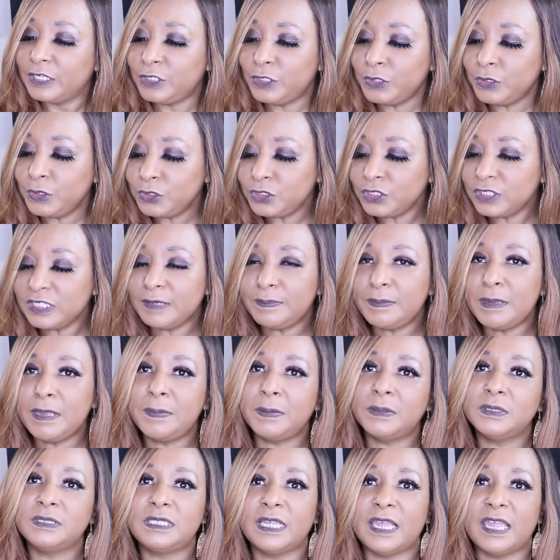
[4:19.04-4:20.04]
Usually
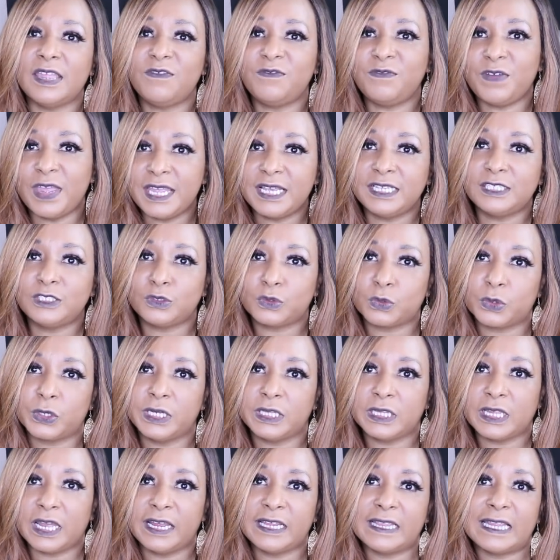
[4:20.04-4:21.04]
people say fake
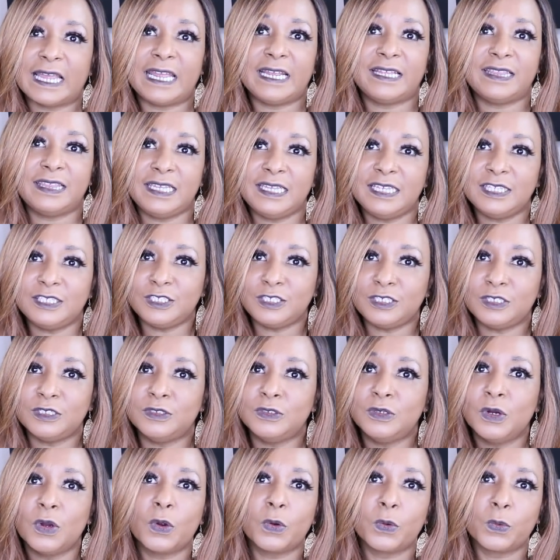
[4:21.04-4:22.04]
storyline like these
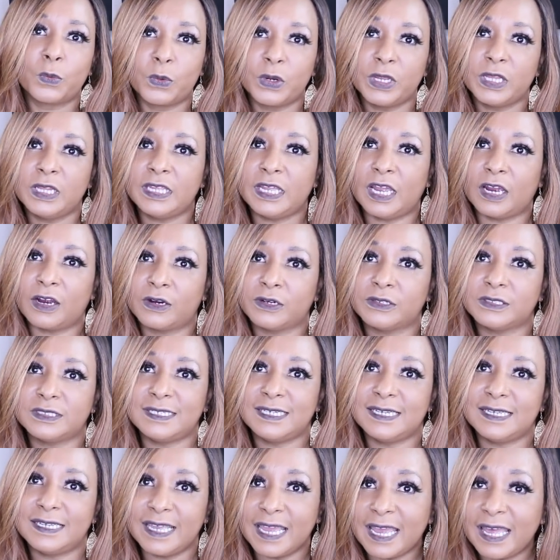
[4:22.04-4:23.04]
two really aren't
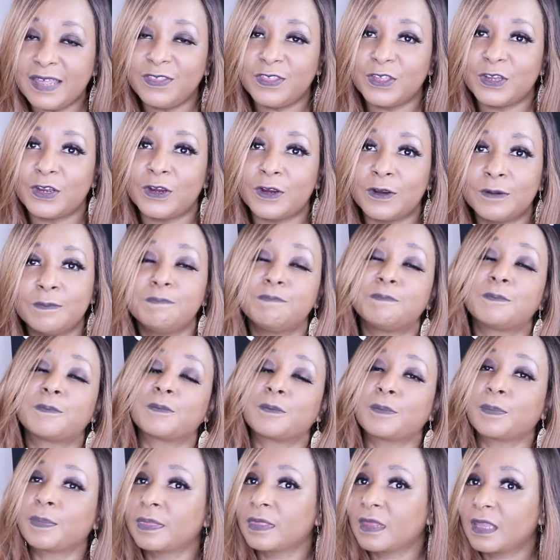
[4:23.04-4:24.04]
together
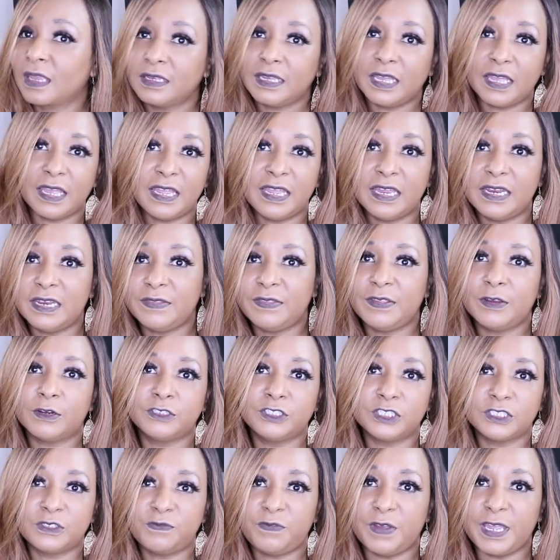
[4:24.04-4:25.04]
and they're
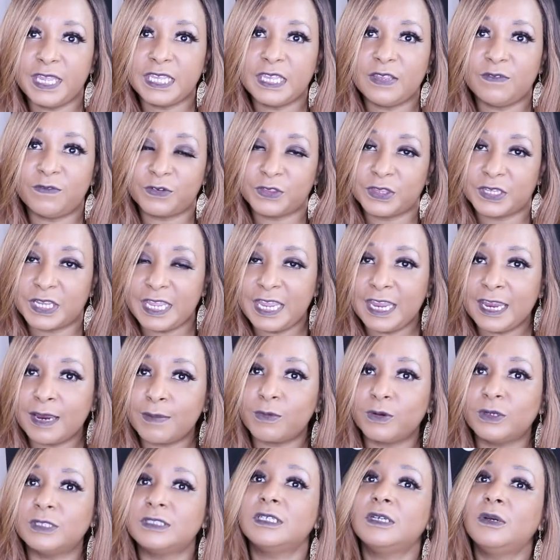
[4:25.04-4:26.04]
just faking for the
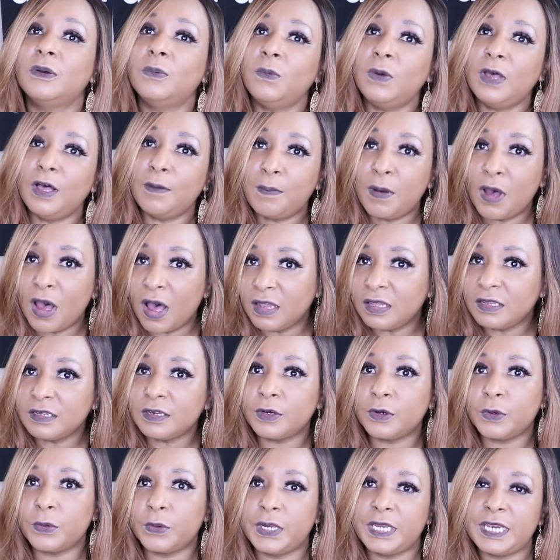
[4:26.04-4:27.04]
cameras. Well, Paul
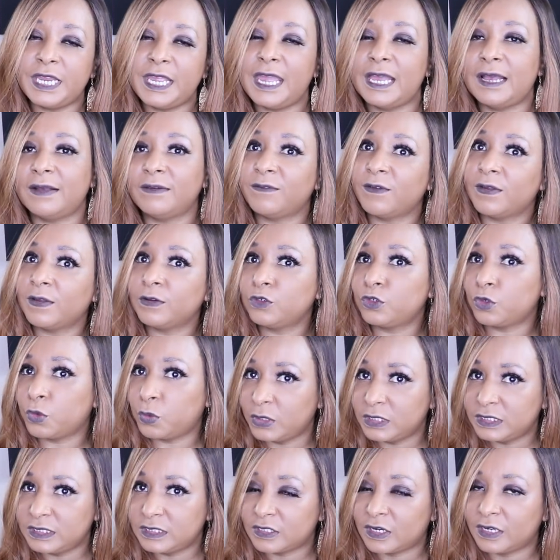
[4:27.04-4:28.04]
and Karine have a
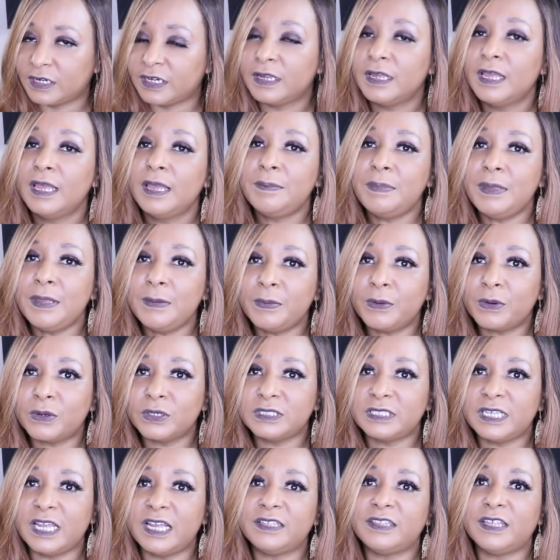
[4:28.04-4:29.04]
twist on it. People are
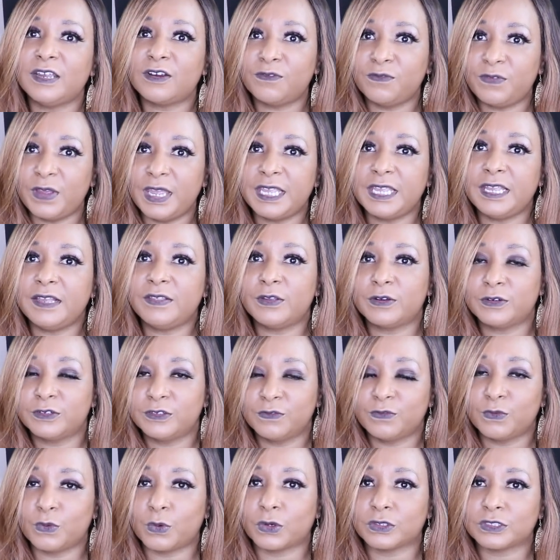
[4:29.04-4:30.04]
saying they're faking their
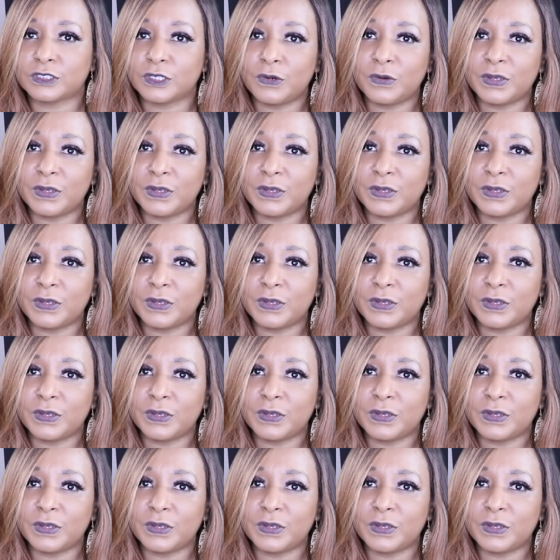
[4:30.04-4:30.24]
divorce.